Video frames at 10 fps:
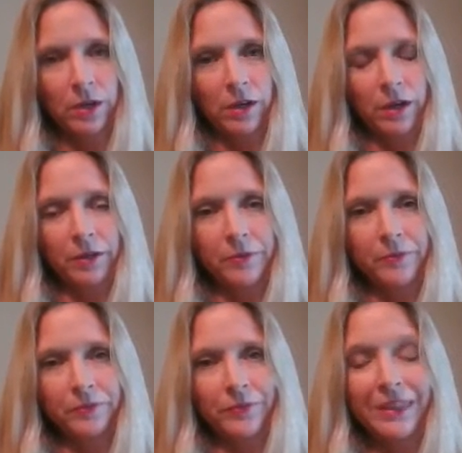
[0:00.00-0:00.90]
uh,
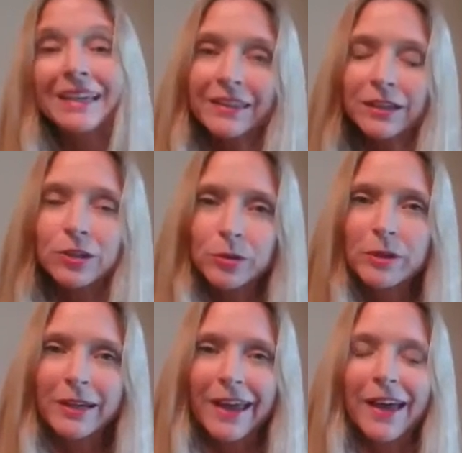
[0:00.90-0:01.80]
thing that you
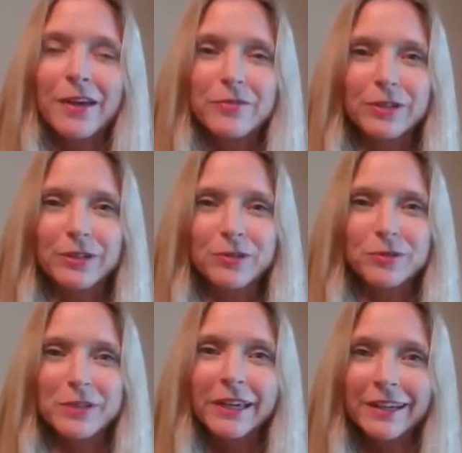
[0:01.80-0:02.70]
can have in your
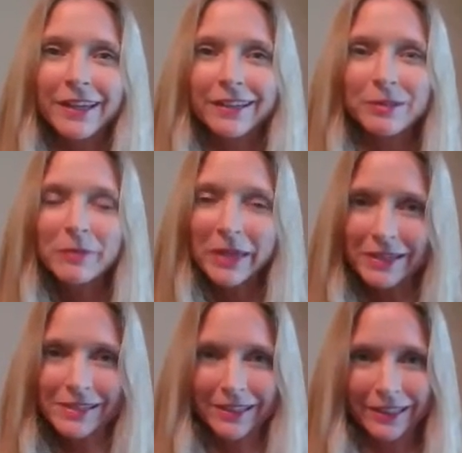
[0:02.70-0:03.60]
day-to-day
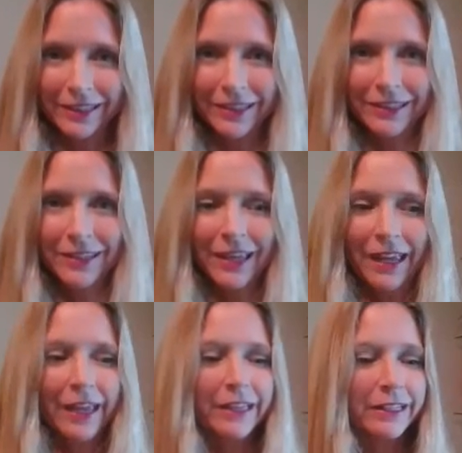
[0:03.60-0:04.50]
medicine kit
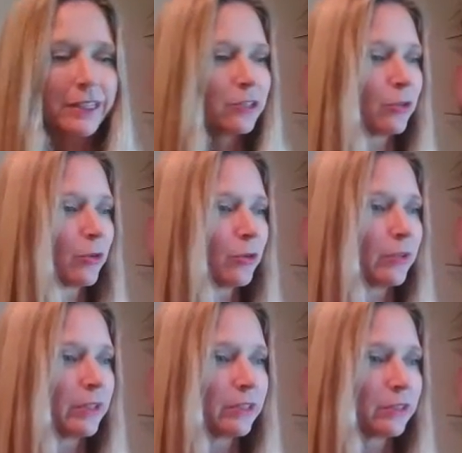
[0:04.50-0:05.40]
and in your
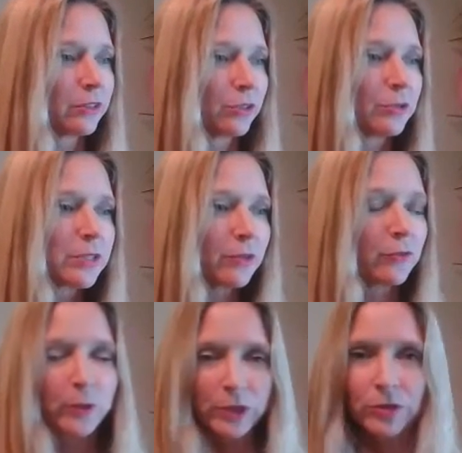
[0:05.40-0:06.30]
using
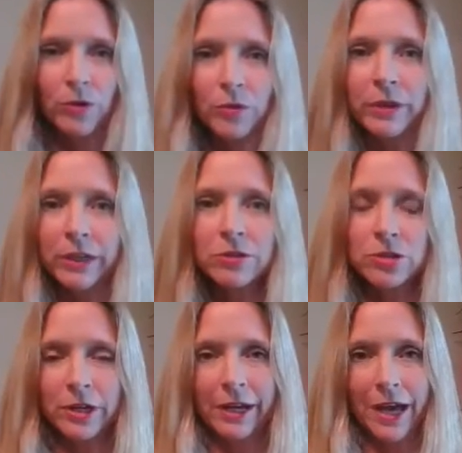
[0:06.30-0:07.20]
with your own
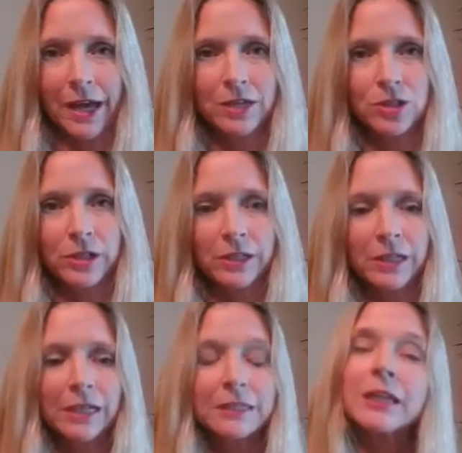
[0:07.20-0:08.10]
energetic hygiene
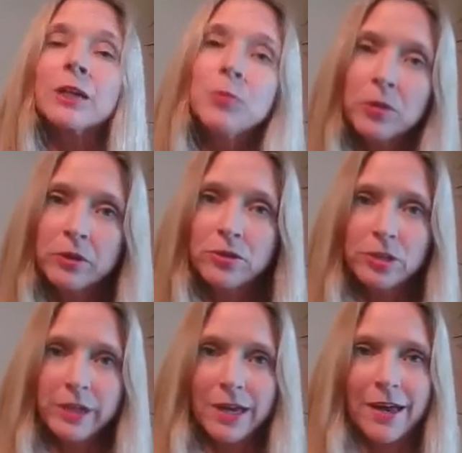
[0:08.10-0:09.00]
to keep your
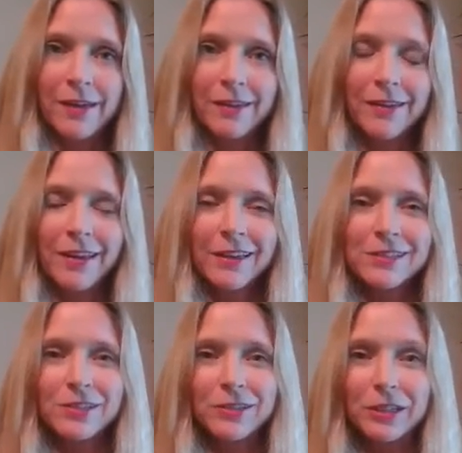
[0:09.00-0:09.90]
energy high,
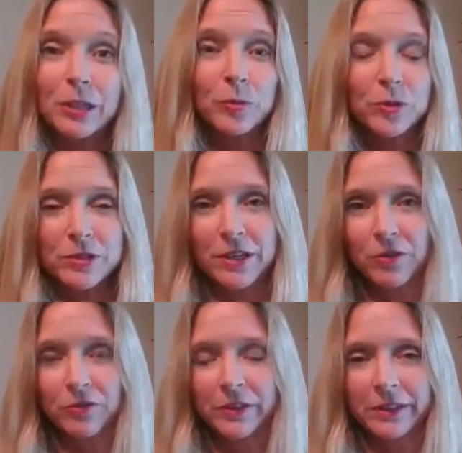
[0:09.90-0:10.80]
to keep
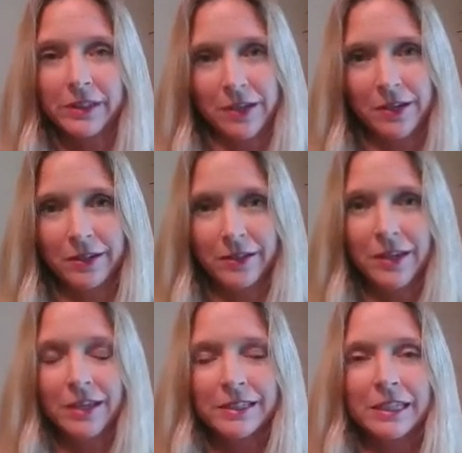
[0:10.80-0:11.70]
yourself feeling young,
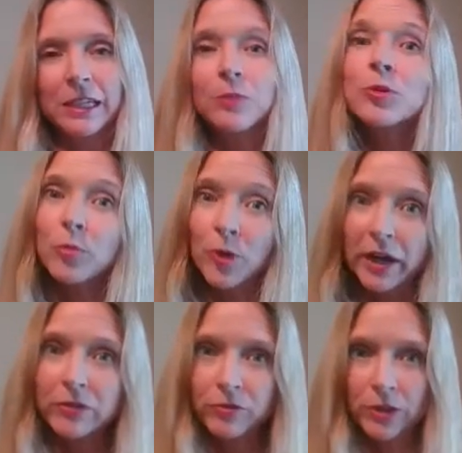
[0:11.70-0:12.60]
to keep your
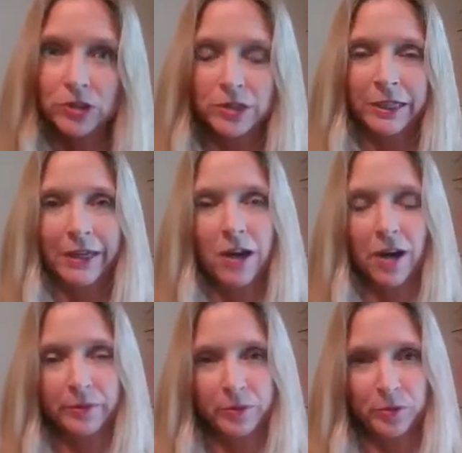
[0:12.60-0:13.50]
brain functioning at
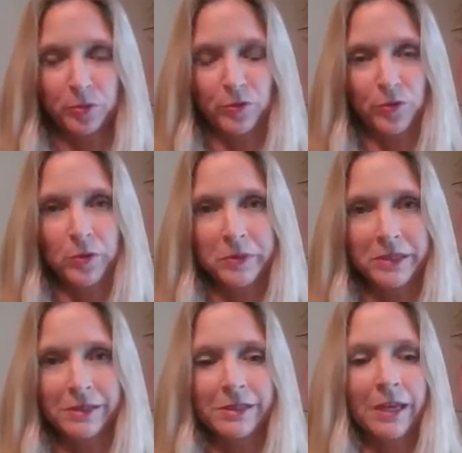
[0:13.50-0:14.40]
optimal
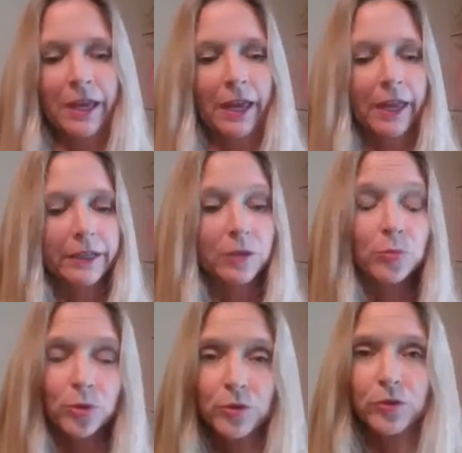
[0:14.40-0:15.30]
performance, and
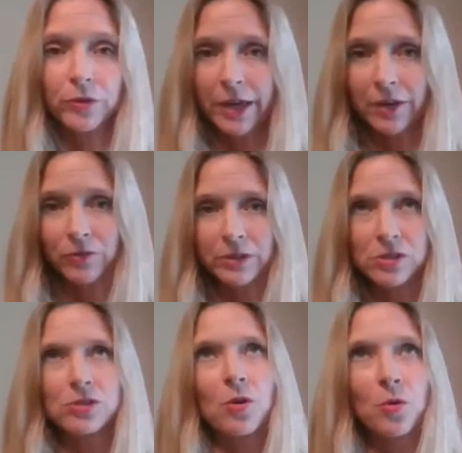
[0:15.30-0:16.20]
improve your life in
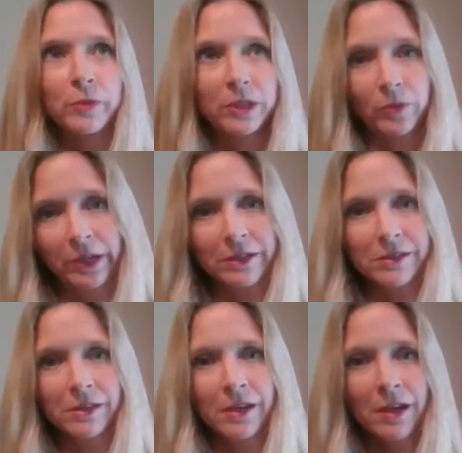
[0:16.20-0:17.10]
so many
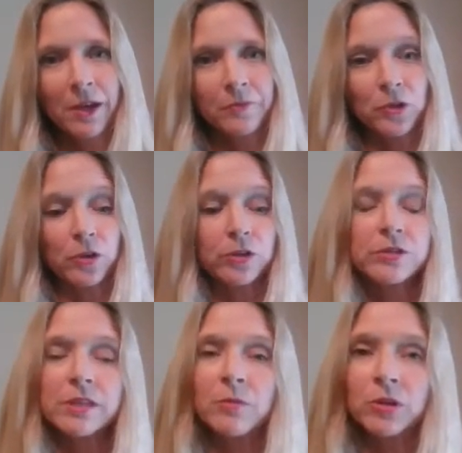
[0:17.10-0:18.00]
ways. You can
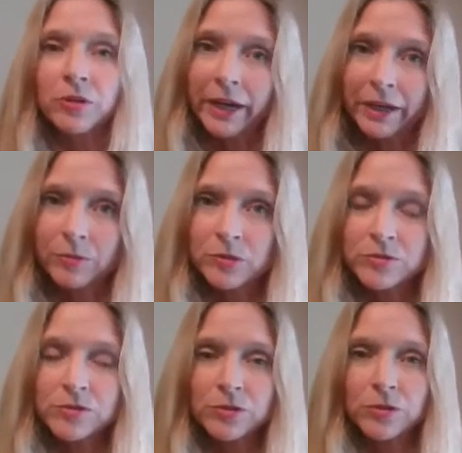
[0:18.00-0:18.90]
use them on your
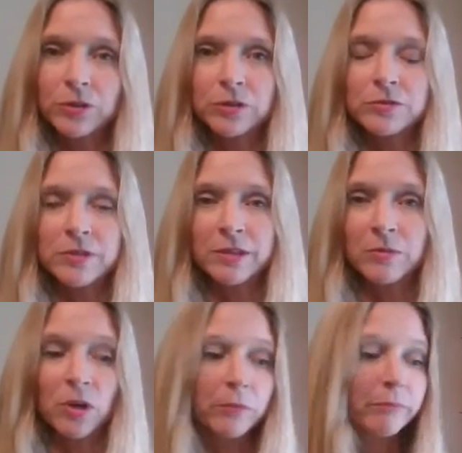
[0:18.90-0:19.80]
animals, you can use them
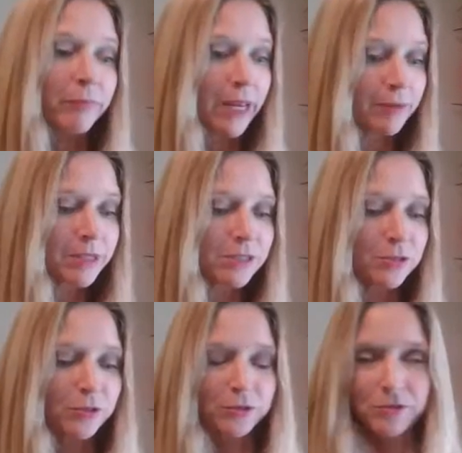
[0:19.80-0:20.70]
on babies,
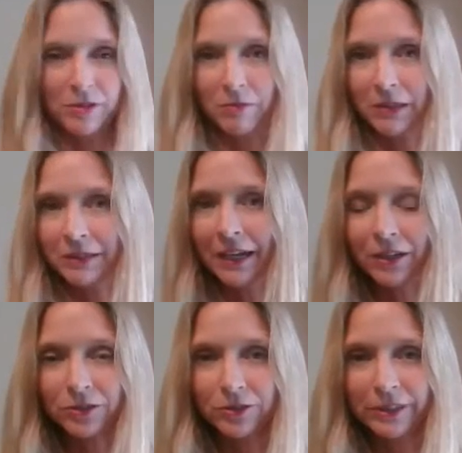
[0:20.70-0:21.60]
you can use them on the
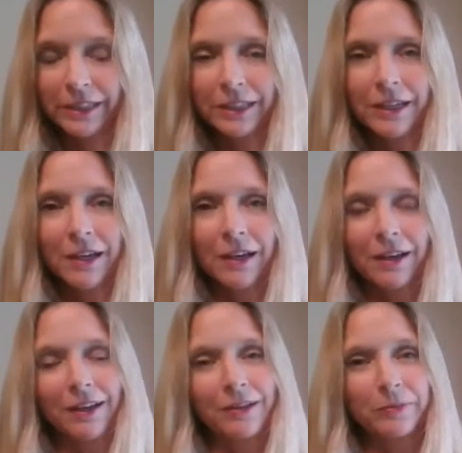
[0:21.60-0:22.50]
elderly.
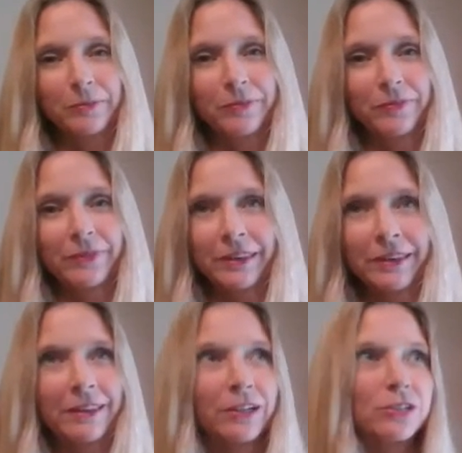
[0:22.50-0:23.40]
Um,
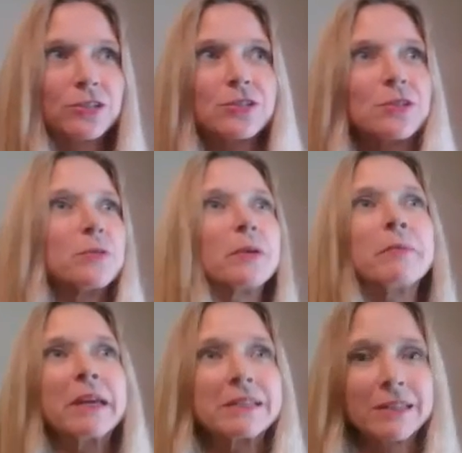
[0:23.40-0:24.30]
they just do
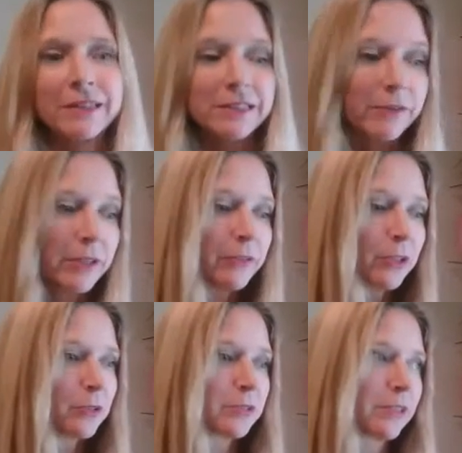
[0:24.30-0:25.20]
amazing things. I've even
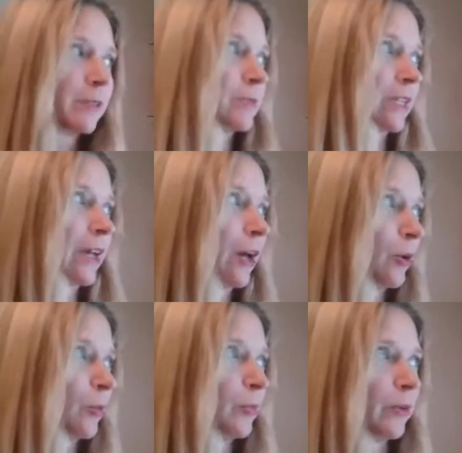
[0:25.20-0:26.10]
used them to
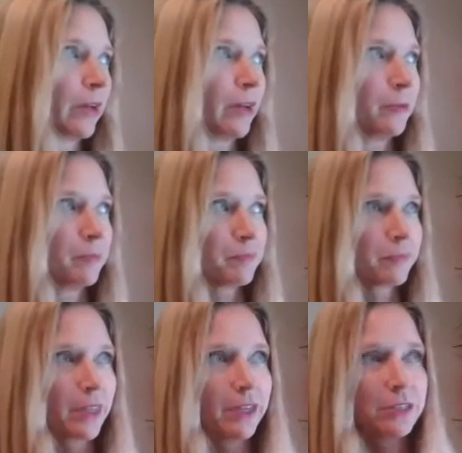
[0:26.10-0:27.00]
help
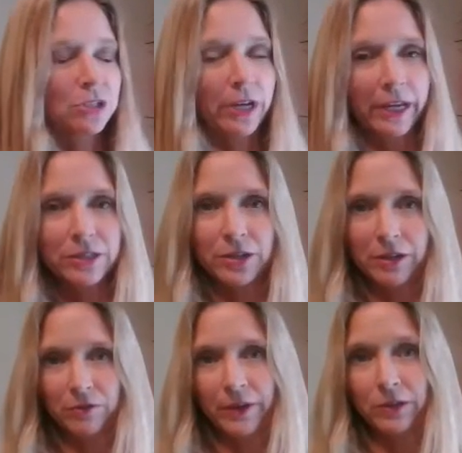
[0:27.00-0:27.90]
change
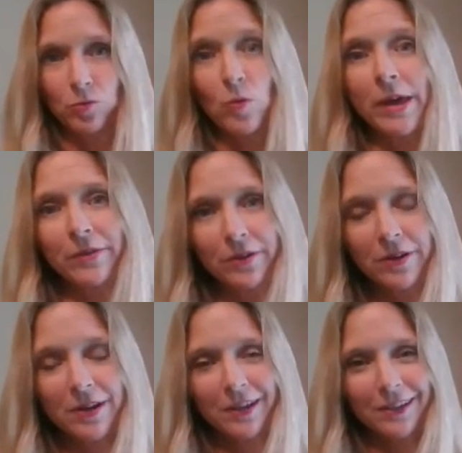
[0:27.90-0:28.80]
and affect weather.
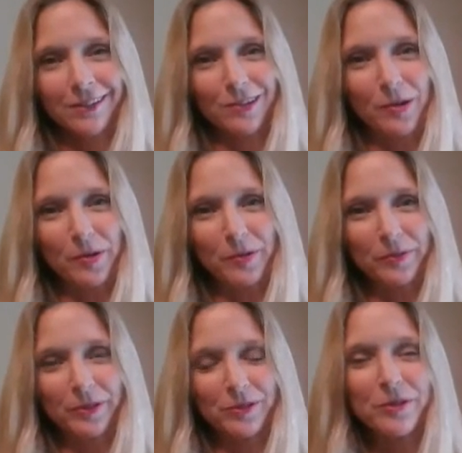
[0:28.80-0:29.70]
So
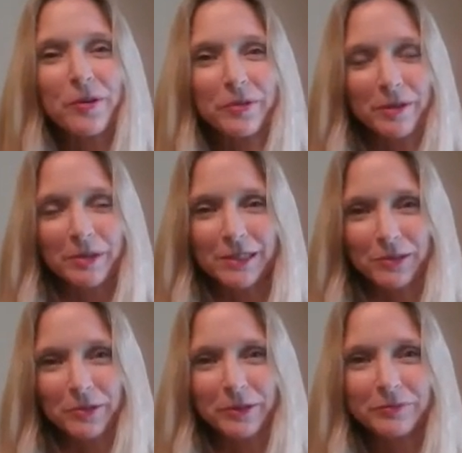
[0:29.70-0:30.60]
there's no limit
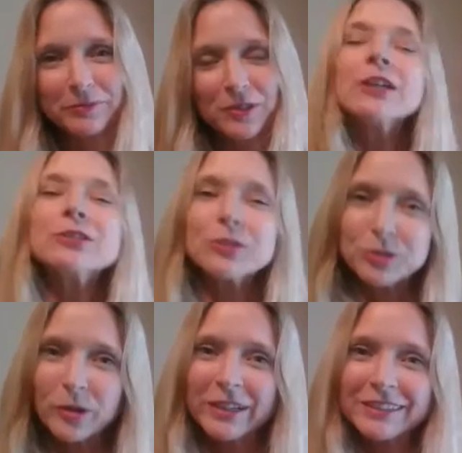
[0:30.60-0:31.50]
to it. So
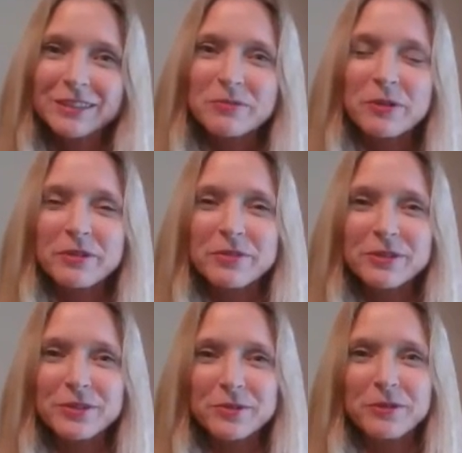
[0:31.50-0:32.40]
join us in one of
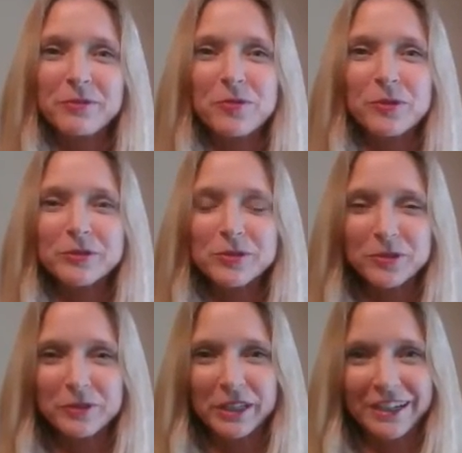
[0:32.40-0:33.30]
the tuning fork
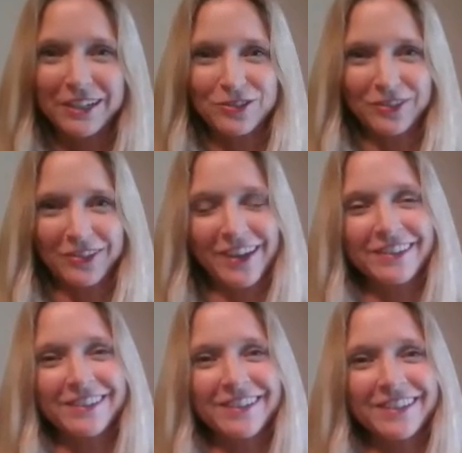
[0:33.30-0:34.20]
certification
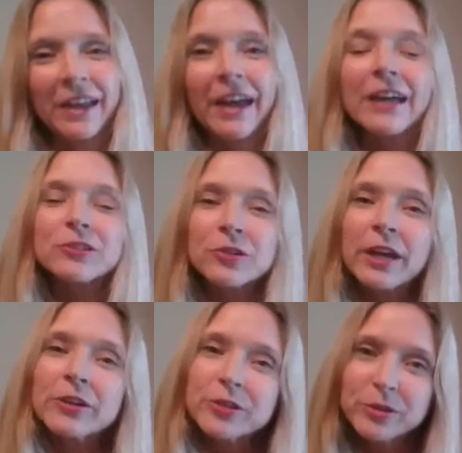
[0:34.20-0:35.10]
classes and learn
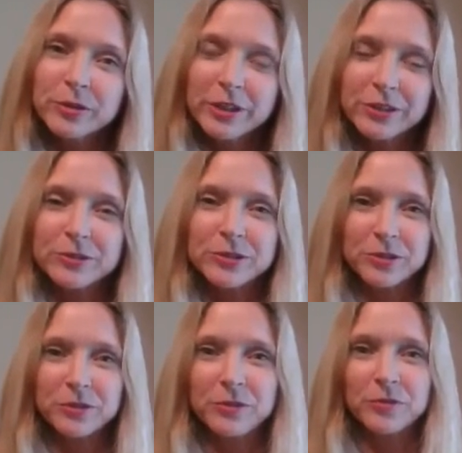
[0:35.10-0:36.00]
how you can use
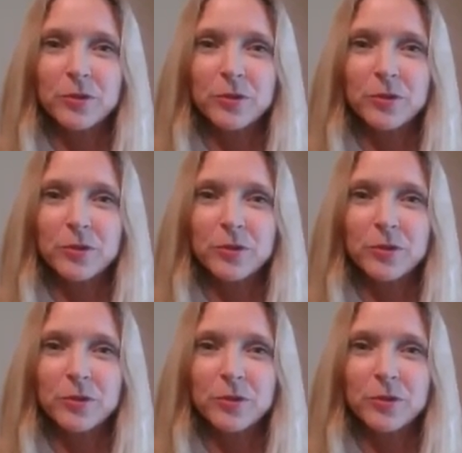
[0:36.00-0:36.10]
tuning